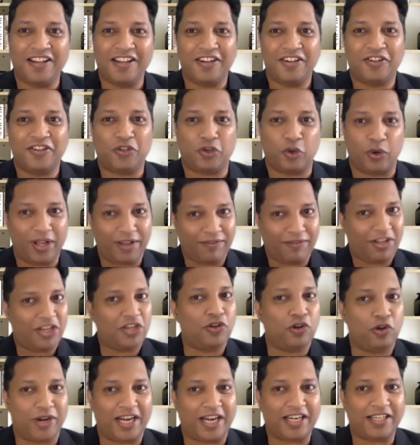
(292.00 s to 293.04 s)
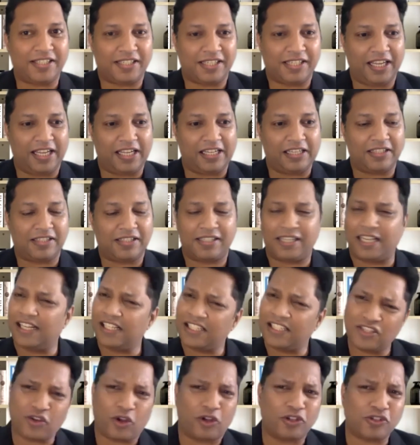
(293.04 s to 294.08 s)
Today, when you look at sales
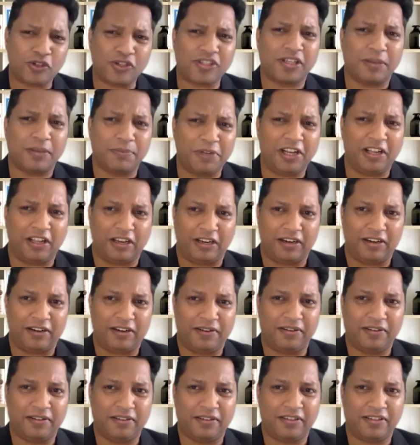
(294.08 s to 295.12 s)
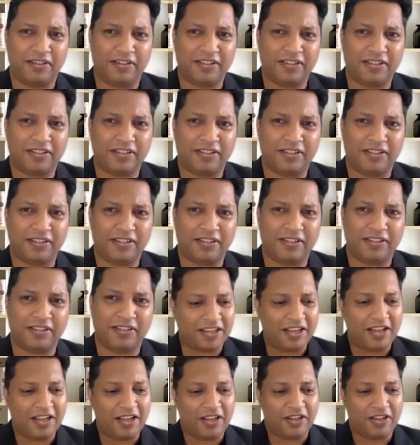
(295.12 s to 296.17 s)
is also similar. Sales is
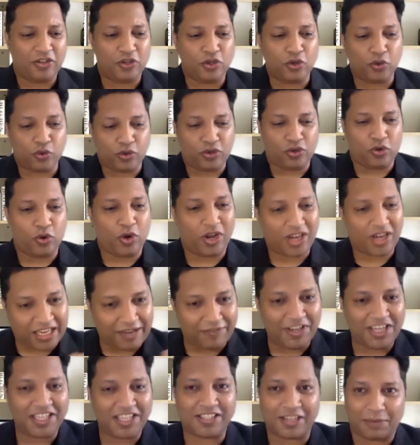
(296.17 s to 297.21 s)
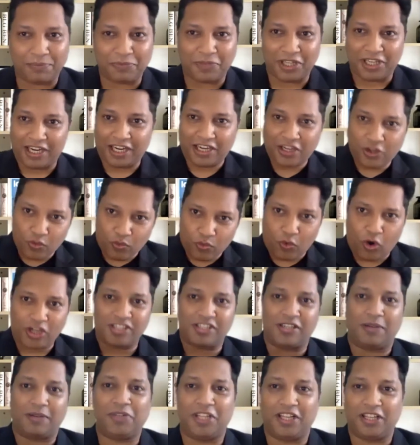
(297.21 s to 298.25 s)
like you are giving something and you want
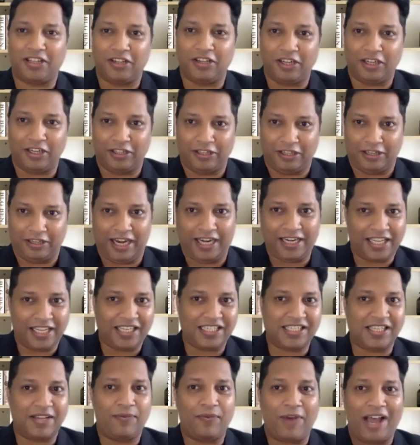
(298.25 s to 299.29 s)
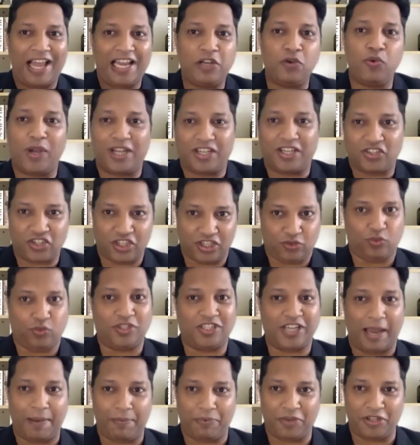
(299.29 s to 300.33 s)
something in return. And there is a value exchange which
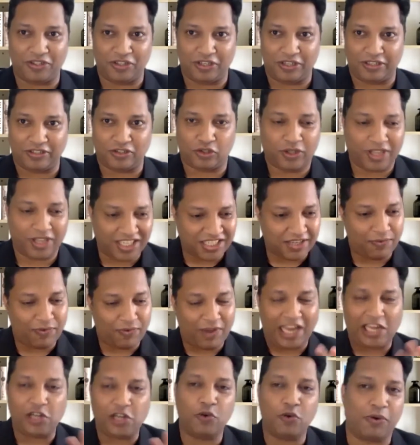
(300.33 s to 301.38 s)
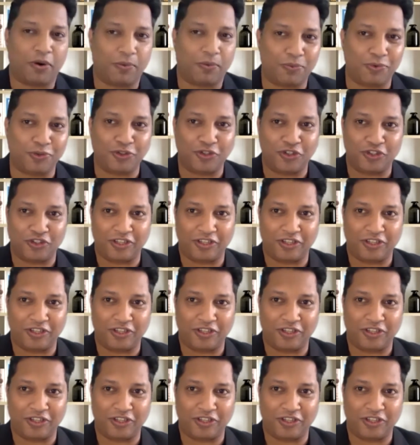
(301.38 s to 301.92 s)
happens. So there is a value proposition.